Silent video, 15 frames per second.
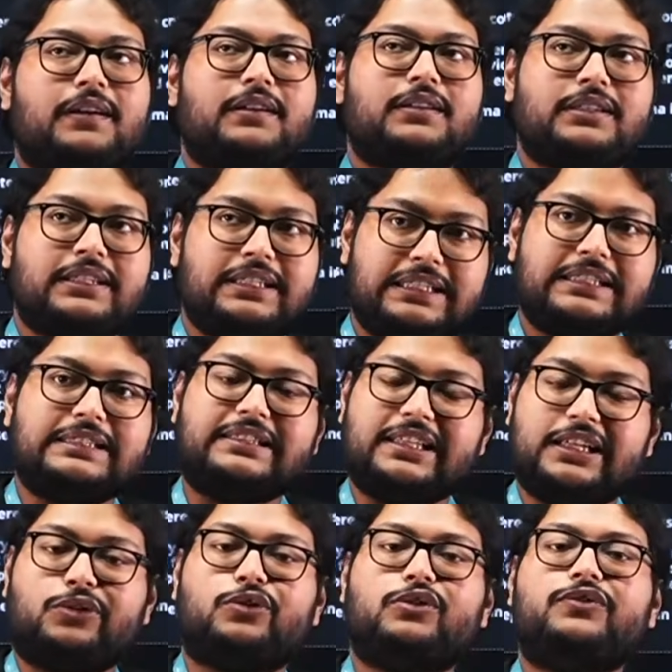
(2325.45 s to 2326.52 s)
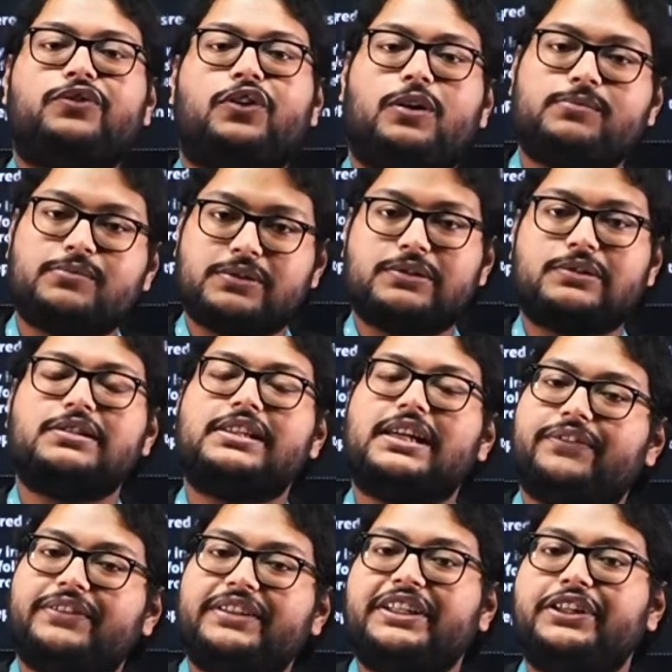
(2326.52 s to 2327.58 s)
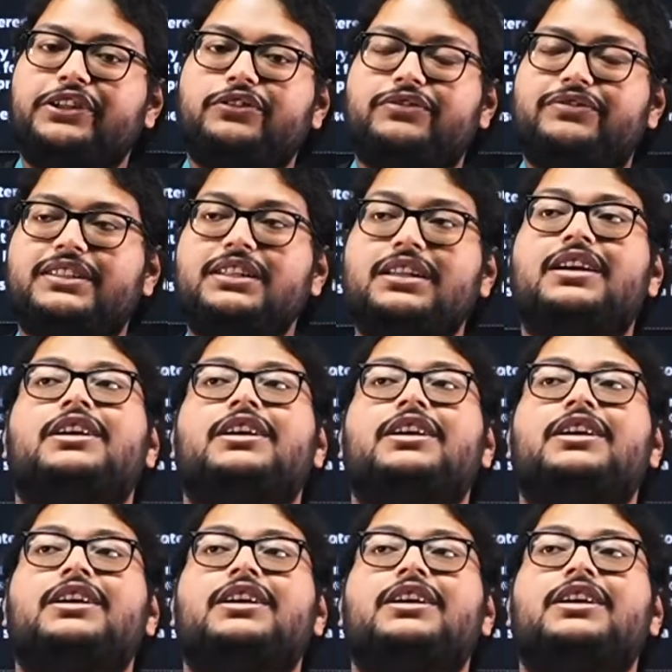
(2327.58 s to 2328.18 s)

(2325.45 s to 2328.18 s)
release their own forms also that we need to fill.